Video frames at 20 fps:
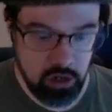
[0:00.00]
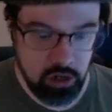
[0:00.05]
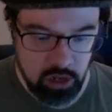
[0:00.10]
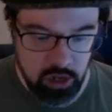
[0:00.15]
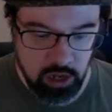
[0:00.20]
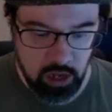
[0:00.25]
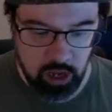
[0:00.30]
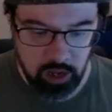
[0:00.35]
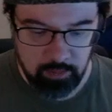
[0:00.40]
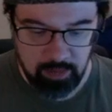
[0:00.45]

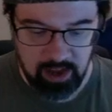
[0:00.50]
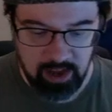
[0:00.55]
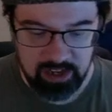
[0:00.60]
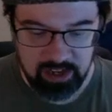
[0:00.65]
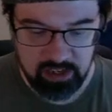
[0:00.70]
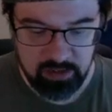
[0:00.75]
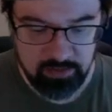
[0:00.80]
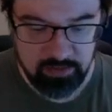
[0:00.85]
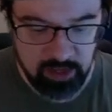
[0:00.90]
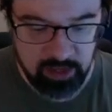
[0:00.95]
I
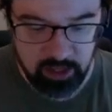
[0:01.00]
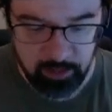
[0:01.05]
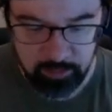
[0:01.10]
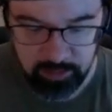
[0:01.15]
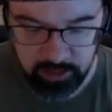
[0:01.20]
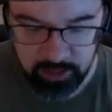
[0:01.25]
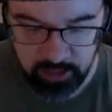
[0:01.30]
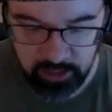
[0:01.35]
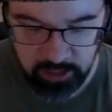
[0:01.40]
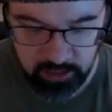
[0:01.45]
developed
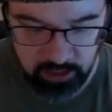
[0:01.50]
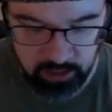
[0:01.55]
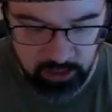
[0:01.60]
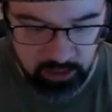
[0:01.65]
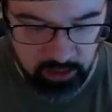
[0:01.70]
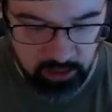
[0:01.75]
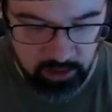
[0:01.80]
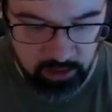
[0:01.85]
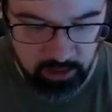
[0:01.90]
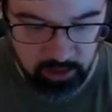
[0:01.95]

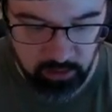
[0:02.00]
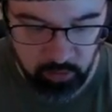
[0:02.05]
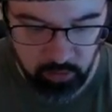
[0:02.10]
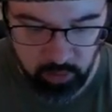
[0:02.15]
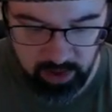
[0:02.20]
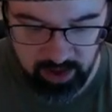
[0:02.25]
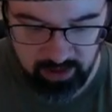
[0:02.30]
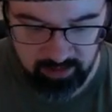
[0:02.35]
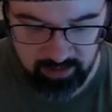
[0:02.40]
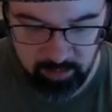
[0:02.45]
a way
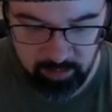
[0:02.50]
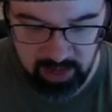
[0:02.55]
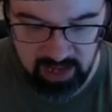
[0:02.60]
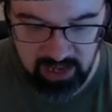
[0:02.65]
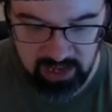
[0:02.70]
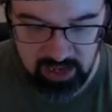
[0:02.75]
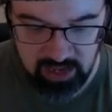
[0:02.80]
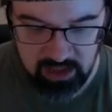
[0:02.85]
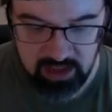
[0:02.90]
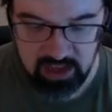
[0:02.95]
of
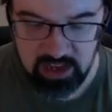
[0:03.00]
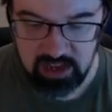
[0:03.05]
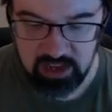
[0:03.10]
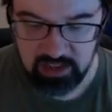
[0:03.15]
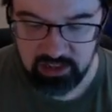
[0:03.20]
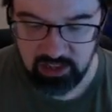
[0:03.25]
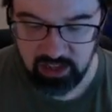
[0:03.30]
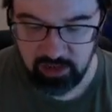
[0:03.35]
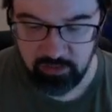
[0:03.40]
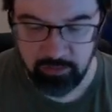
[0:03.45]
making these
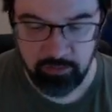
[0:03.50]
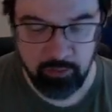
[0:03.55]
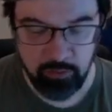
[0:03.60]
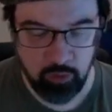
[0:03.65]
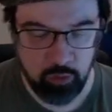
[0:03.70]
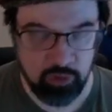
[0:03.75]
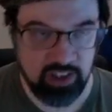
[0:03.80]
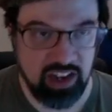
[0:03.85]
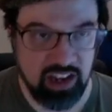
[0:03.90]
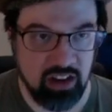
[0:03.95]
that
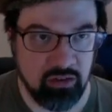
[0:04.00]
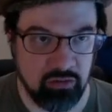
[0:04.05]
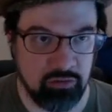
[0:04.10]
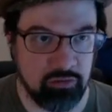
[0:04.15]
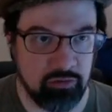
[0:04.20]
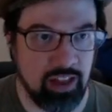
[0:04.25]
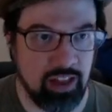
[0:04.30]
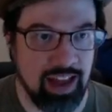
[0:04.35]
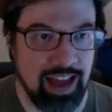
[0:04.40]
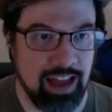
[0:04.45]
fold down
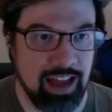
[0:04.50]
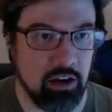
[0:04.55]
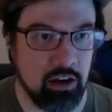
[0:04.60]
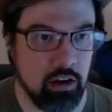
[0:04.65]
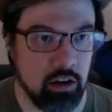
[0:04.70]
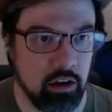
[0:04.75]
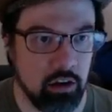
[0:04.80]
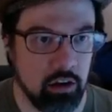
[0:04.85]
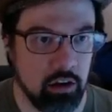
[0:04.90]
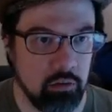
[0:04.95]
flat,
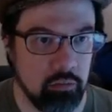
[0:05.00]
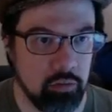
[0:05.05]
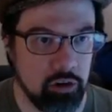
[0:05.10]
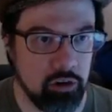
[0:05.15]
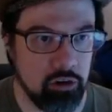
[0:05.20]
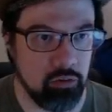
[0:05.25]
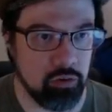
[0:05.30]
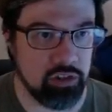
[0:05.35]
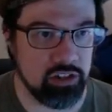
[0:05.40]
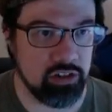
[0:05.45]
are pretty
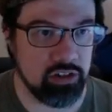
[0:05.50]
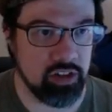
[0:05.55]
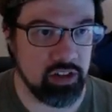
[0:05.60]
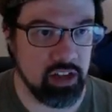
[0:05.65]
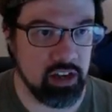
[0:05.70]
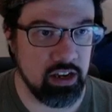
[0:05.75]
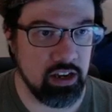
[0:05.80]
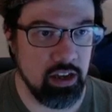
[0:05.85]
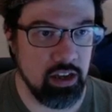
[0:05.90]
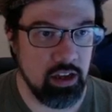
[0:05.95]
resilient,
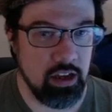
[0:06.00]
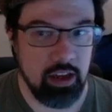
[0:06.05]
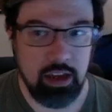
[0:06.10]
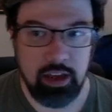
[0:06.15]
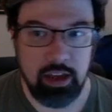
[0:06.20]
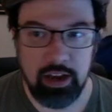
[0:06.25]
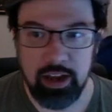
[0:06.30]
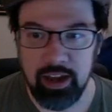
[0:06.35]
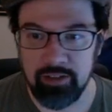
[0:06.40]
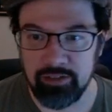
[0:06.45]
and
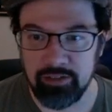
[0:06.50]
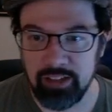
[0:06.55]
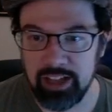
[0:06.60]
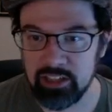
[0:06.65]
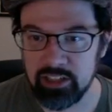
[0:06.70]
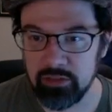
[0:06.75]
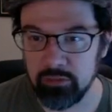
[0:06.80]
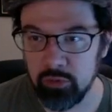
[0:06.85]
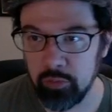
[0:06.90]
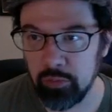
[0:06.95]
have lots
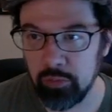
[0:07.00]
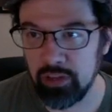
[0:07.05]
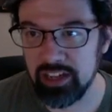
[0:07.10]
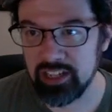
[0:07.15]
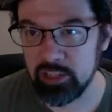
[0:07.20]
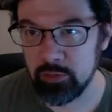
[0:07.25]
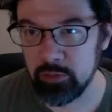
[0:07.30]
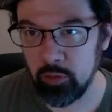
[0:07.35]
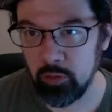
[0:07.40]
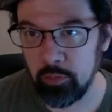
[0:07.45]
of
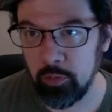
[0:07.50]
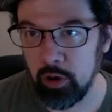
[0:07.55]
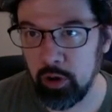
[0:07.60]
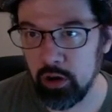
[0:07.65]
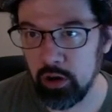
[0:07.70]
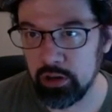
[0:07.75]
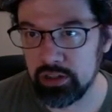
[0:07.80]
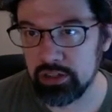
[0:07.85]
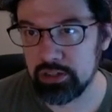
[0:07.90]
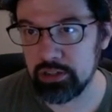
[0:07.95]
replaceable
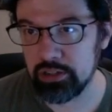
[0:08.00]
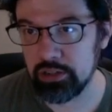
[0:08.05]
parts.